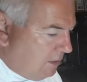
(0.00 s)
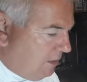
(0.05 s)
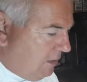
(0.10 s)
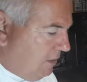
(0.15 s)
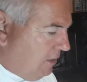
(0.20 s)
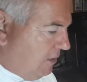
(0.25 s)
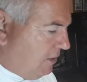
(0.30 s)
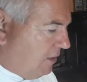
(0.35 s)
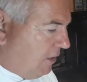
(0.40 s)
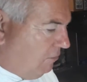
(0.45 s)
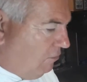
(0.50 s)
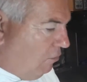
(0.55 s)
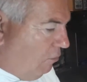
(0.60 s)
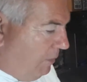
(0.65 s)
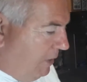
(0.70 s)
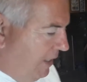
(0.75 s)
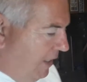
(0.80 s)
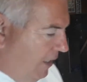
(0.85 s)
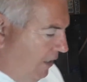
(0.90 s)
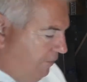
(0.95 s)
So all we
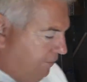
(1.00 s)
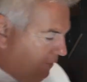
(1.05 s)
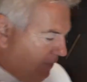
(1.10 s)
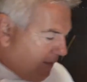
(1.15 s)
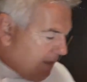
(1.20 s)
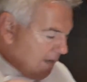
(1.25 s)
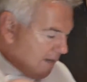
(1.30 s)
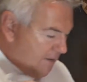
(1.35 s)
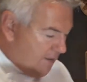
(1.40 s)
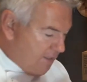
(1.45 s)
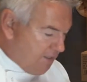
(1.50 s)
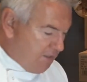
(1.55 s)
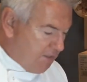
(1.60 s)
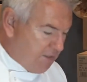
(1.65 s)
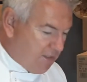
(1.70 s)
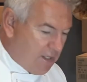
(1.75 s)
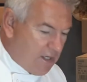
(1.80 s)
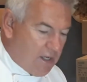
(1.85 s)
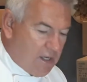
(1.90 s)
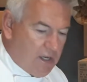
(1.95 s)
need for that is
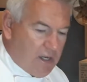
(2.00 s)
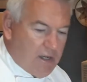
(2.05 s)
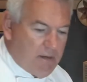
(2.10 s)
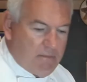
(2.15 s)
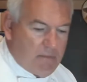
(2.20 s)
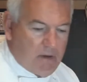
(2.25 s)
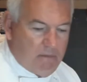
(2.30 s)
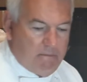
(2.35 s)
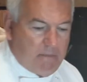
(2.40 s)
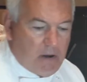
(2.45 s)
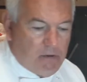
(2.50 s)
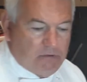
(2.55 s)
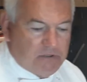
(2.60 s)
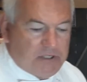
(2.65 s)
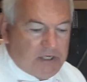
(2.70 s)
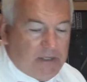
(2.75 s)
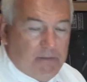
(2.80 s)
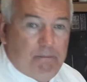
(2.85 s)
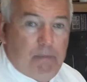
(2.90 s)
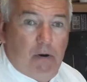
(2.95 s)
my
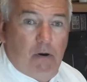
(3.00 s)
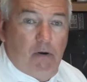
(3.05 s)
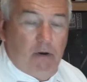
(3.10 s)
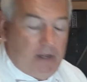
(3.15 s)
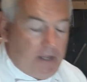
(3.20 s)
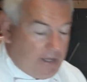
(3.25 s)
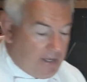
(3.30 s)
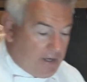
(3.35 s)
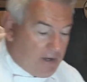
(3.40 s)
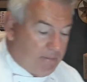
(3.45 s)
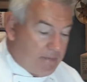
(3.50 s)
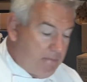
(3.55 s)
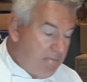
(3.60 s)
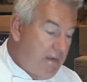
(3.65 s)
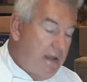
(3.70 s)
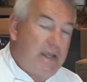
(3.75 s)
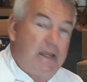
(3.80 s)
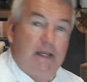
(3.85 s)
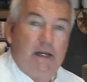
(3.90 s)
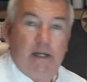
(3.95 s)
melting pot here. I've been
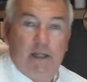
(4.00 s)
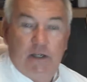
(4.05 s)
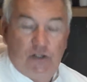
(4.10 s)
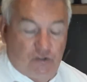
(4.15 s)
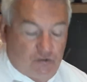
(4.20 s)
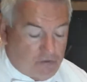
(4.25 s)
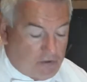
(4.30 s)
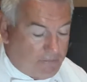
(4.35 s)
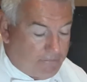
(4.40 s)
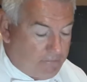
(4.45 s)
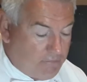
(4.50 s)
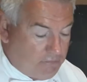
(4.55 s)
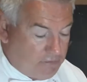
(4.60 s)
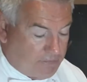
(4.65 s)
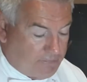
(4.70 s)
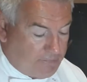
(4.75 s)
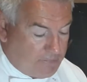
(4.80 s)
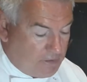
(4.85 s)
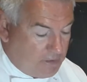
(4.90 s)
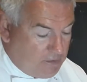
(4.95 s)
making these truffles
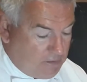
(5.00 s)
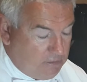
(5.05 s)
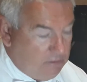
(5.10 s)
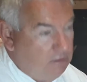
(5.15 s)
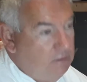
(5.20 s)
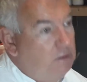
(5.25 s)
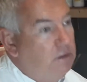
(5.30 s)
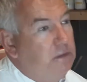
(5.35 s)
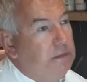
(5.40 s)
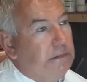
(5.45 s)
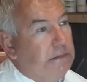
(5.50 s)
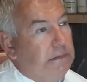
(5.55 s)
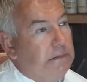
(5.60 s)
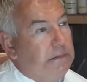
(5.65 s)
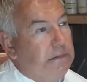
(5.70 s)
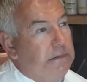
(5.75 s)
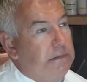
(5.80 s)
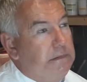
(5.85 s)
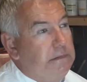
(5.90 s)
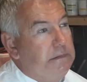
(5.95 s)
for
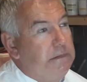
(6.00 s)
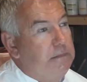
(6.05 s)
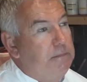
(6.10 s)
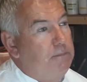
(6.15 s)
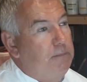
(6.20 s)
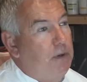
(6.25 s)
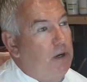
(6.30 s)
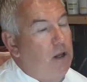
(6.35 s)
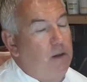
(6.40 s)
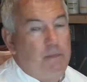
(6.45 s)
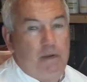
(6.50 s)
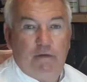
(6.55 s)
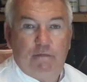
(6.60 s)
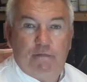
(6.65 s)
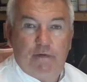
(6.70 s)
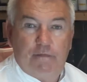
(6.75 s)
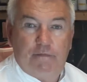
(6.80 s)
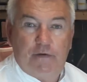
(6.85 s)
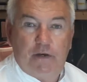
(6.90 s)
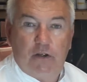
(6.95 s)
blimey,
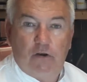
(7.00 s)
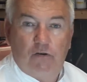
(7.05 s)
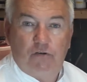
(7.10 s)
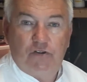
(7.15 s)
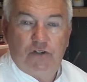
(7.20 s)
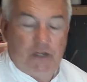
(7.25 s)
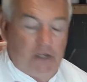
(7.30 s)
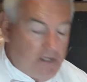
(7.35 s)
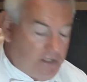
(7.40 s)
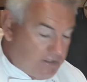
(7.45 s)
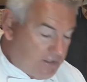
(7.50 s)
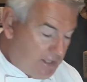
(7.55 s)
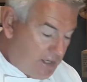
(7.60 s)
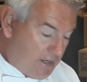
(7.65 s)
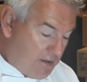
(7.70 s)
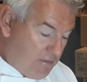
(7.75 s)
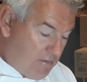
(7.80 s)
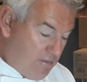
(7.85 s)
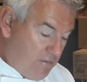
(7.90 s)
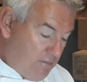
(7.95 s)
50 odd years
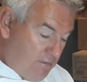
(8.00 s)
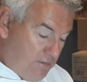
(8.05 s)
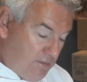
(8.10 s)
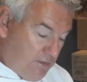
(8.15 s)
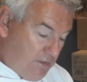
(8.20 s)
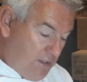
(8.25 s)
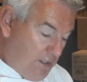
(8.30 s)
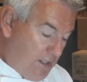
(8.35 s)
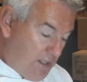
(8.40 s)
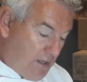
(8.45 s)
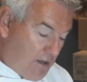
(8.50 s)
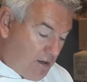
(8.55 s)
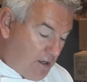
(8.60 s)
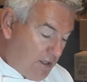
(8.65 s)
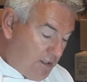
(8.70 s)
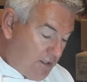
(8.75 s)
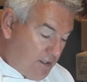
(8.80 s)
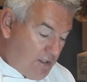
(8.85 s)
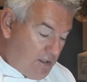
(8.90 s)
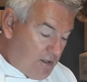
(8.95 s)
now. Yeah,
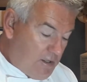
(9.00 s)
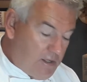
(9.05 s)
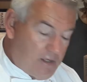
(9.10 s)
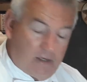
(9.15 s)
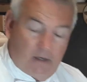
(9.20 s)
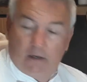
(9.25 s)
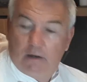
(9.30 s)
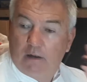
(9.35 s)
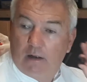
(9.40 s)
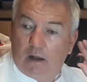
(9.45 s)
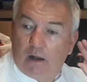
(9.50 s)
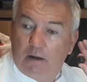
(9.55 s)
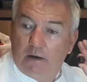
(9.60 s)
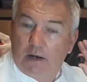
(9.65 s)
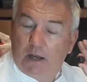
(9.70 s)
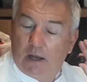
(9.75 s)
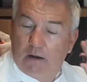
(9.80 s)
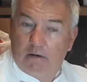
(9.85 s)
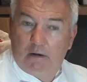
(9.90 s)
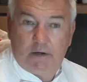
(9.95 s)
I
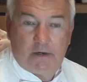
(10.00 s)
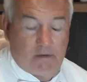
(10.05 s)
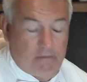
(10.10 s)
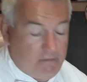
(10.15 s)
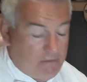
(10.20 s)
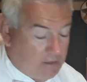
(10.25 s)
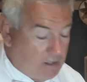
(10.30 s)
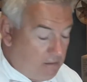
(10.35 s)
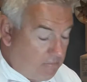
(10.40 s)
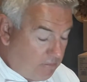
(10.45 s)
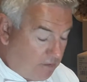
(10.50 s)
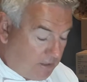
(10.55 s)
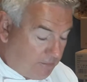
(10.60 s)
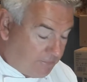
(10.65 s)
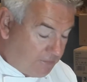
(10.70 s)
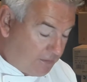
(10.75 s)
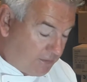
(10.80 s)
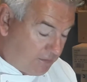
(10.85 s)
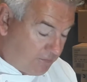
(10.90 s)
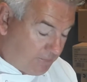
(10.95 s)
know I don't look old enough,
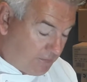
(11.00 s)
thanks for